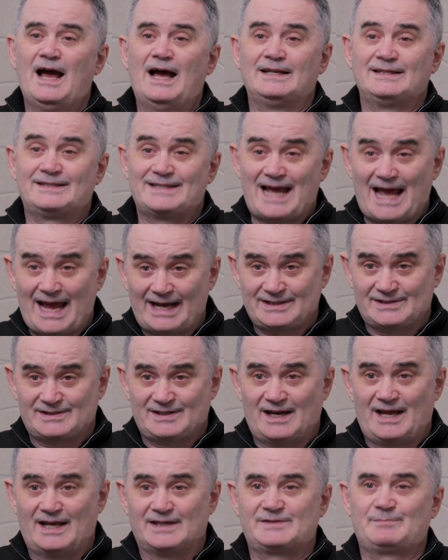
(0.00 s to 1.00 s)
and taxed
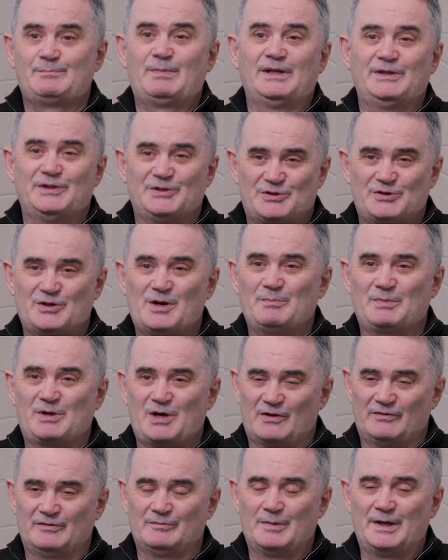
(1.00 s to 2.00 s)
less by the Trump
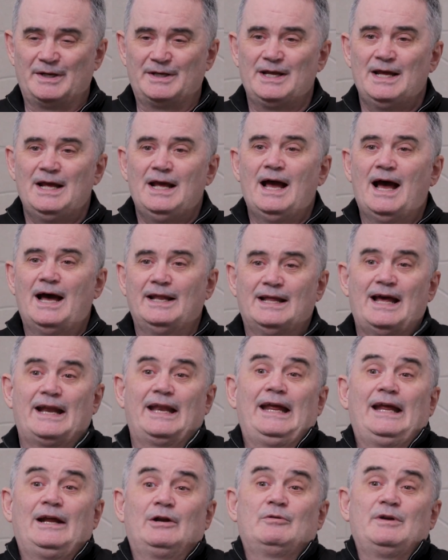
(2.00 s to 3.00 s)
government. And
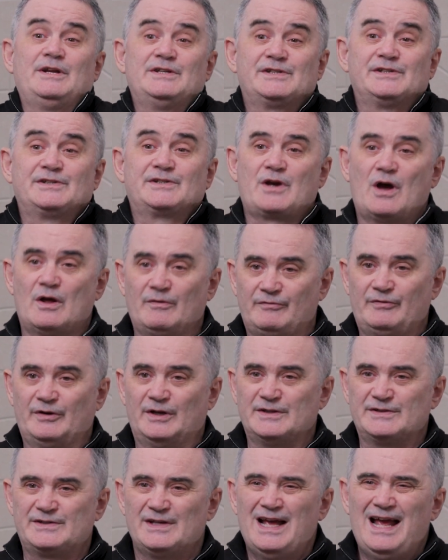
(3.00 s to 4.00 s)
that increases
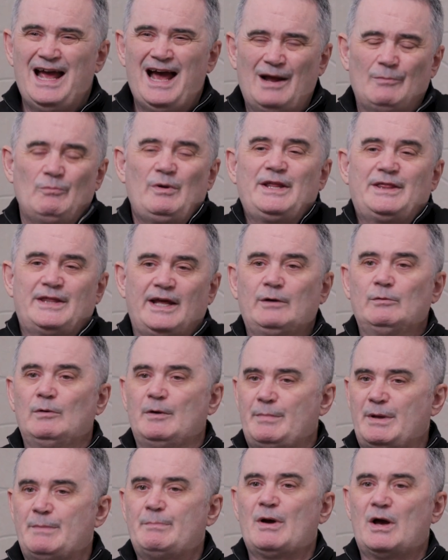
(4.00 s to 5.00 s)
confidence, and we think will
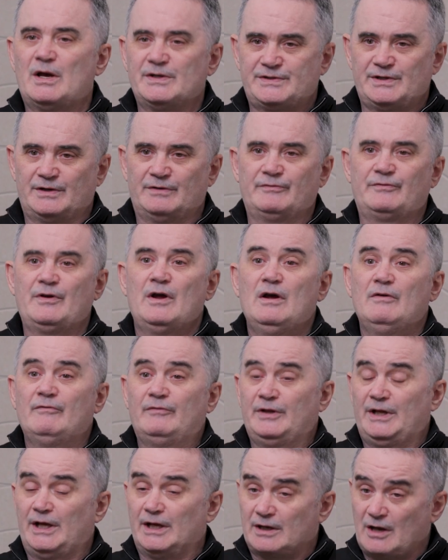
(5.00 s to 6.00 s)
be positive
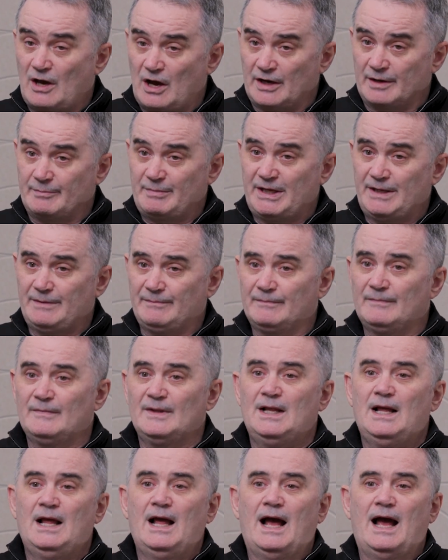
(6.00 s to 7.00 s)
for the economy.
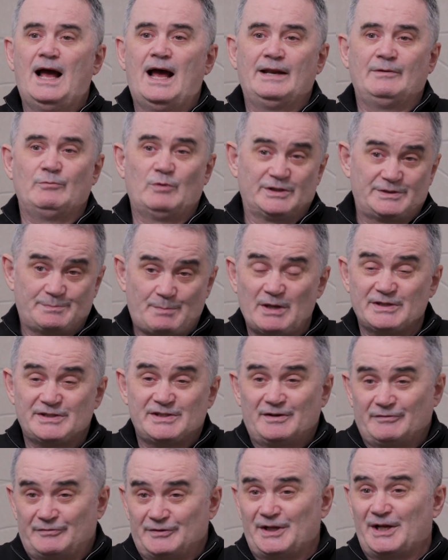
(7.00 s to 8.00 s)
And what's
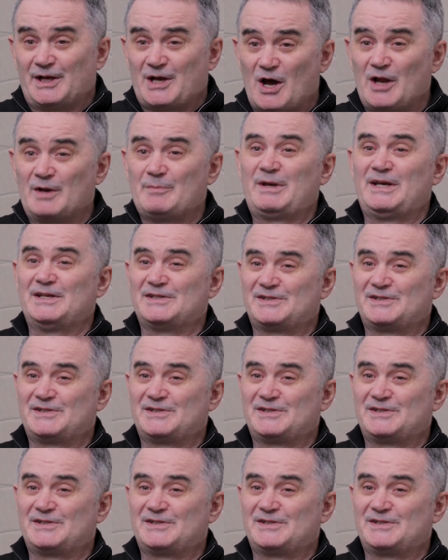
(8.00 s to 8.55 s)
positive for the economy